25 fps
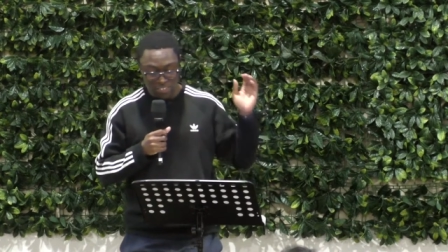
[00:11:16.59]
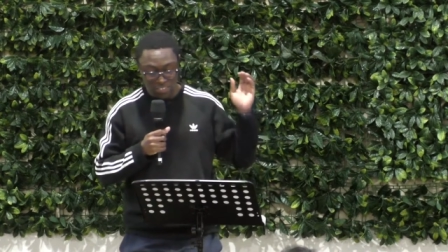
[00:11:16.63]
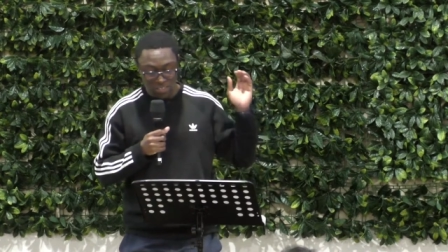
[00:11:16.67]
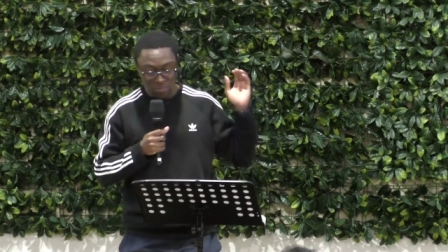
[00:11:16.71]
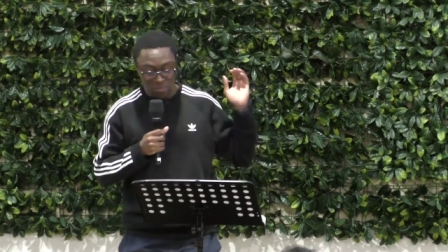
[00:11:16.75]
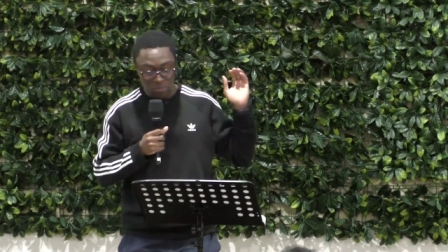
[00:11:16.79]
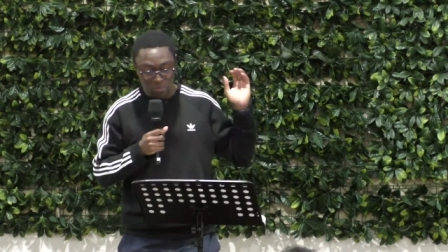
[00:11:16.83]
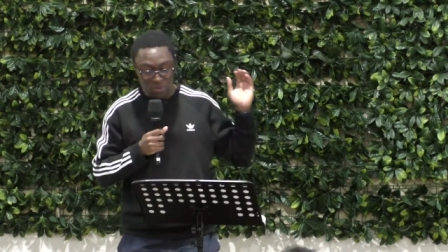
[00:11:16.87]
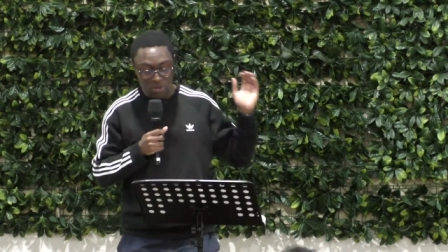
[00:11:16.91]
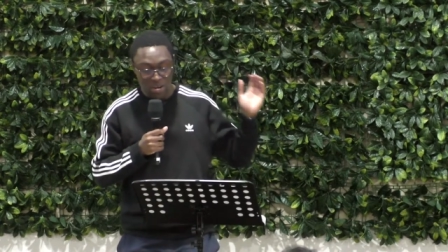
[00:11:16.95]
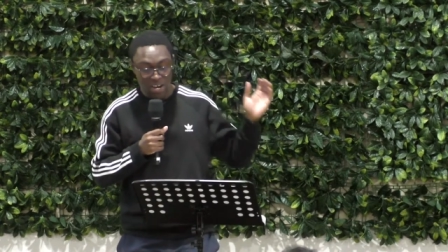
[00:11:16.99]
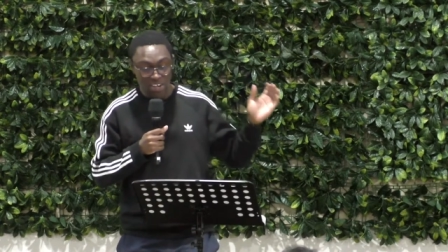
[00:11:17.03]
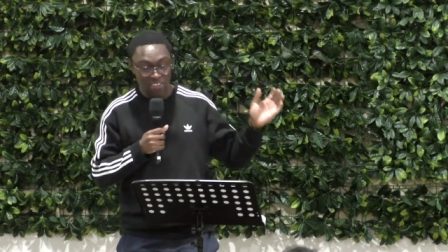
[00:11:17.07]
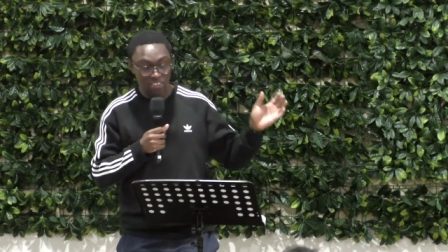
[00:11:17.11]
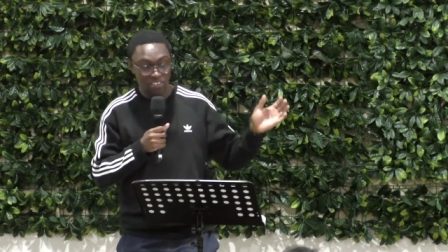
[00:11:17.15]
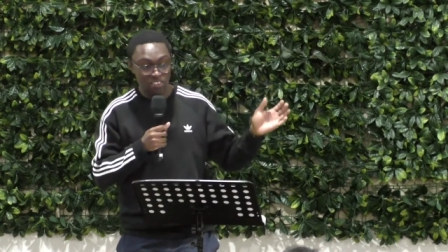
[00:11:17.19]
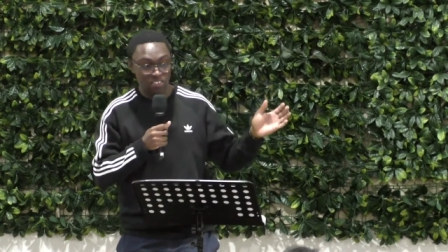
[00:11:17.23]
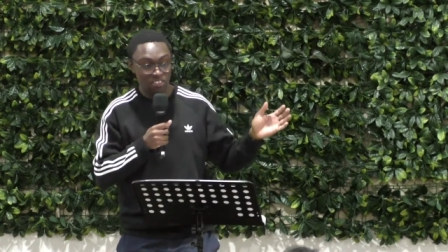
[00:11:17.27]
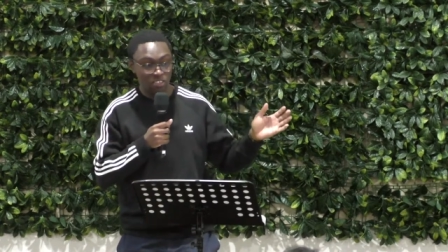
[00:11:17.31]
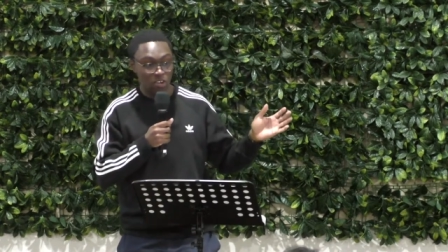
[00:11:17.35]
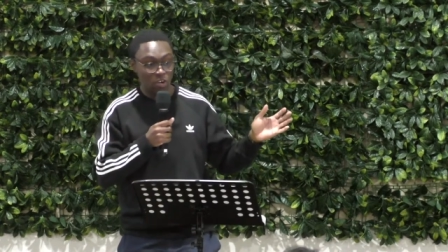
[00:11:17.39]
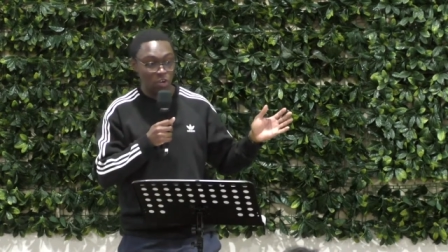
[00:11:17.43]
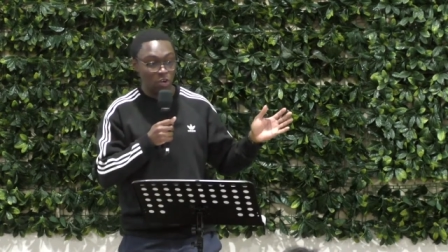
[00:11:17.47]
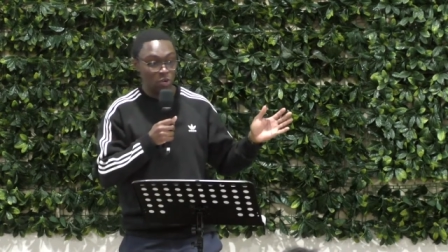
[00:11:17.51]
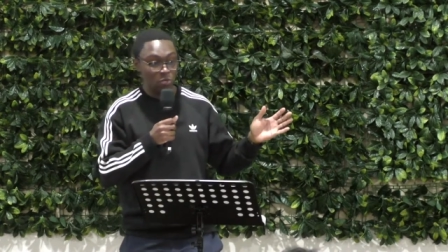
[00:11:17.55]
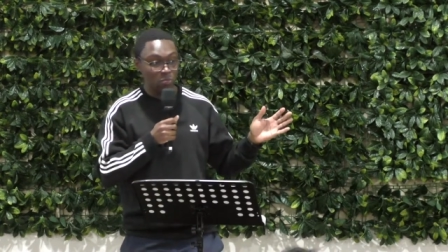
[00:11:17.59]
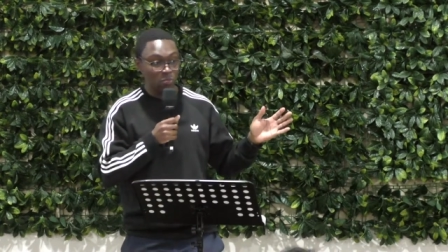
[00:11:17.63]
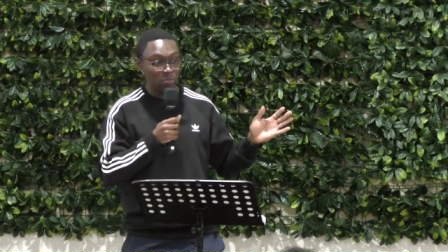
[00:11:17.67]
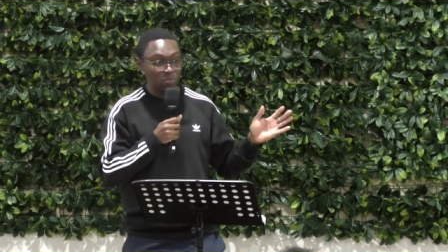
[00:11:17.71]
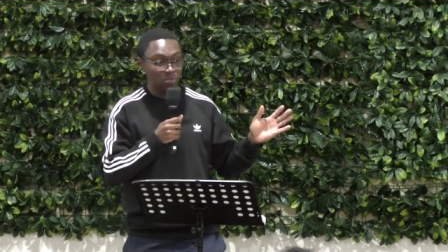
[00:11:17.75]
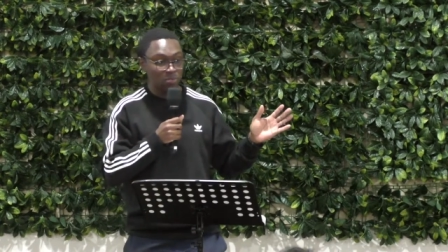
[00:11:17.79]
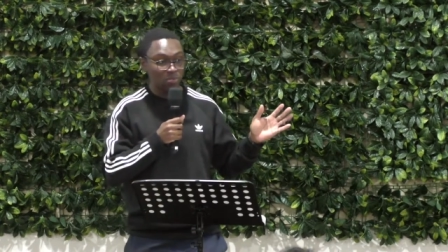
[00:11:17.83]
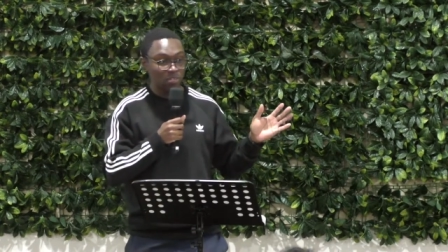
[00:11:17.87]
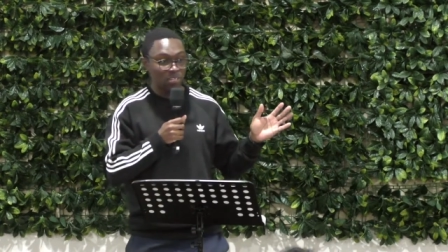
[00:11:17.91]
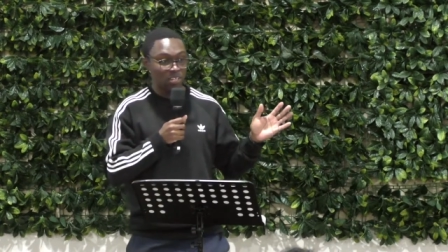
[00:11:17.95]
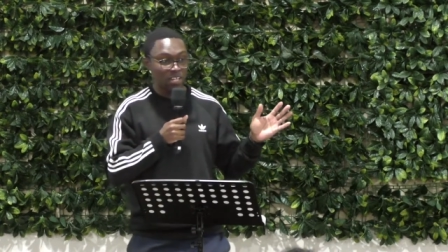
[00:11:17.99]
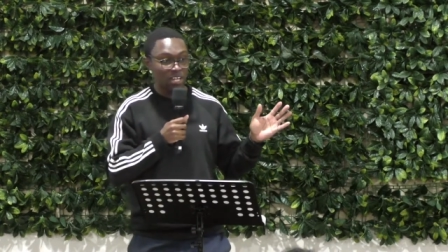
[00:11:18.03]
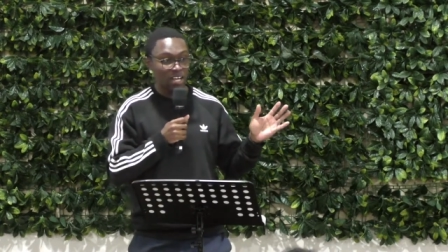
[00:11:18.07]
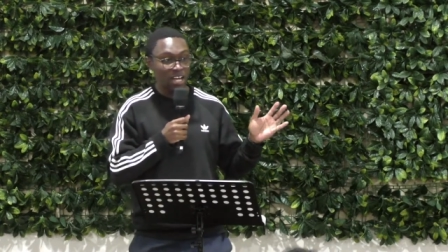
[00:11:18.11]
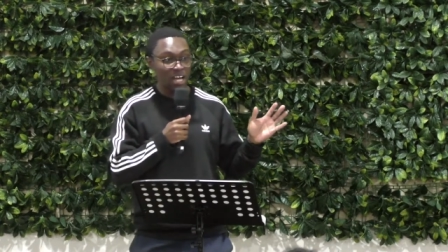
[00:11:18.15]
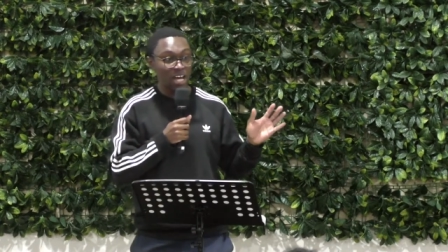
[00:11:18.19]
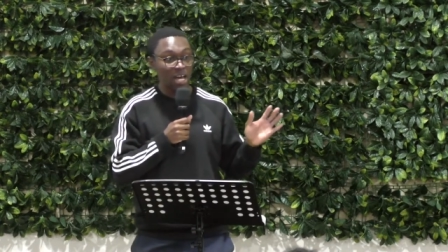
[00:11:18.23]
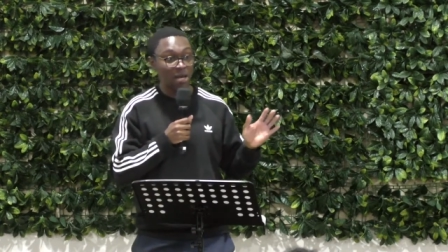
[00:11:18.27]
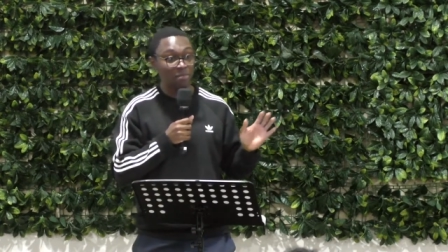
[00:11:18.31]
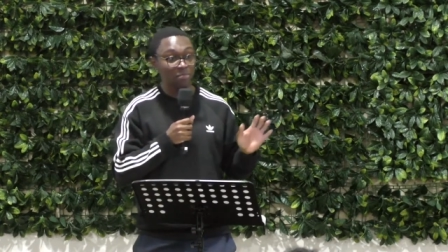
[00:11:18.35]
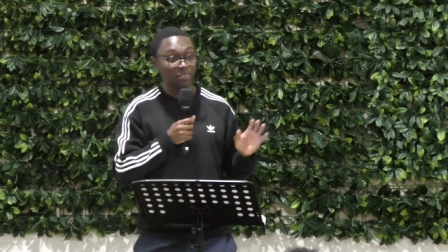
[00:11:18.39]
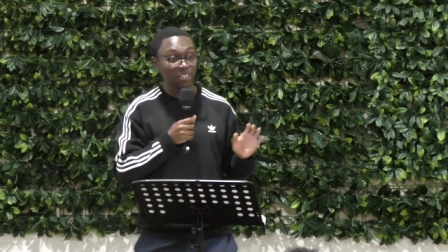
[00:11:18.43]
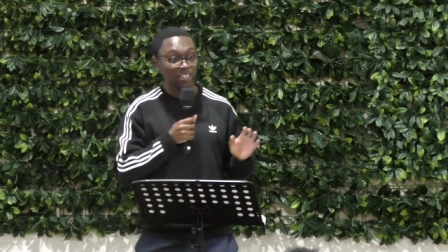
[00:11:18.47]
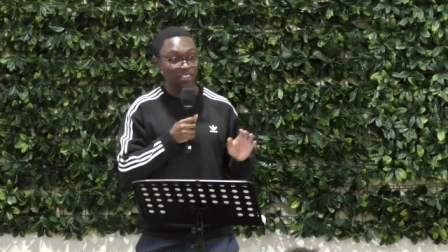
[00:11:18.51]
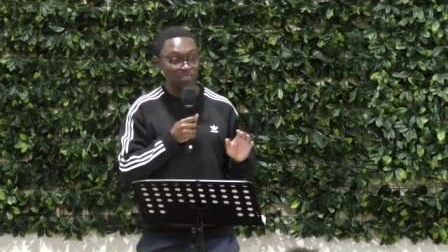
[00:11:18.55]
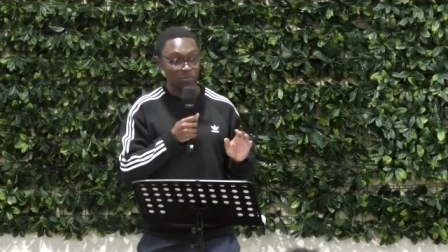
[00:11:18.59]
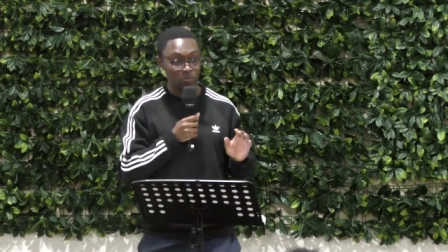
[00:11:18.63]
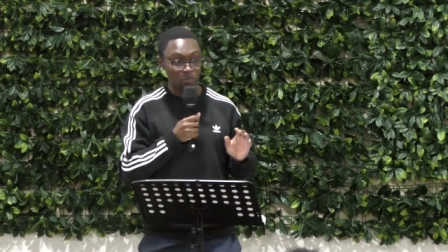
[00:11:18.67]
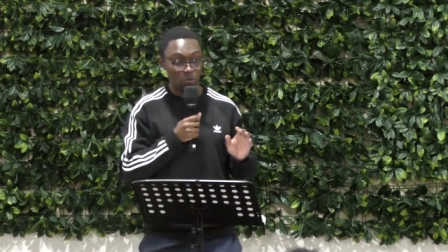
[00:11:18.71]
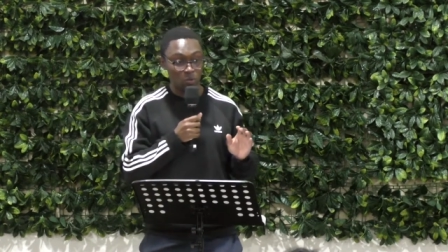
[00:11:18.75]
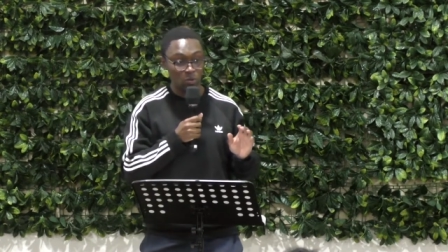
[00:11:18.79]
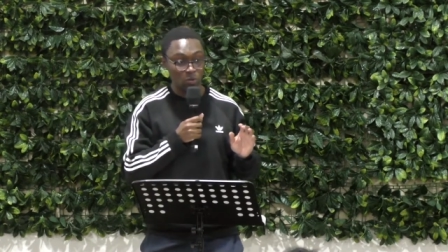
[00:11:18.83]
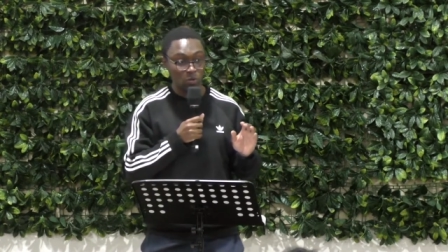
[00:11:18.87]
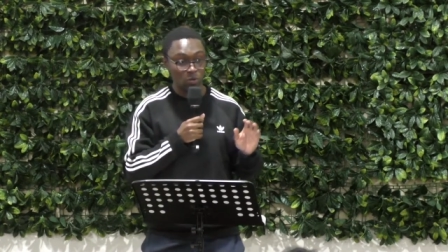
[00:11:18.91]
this precious hope um, that's,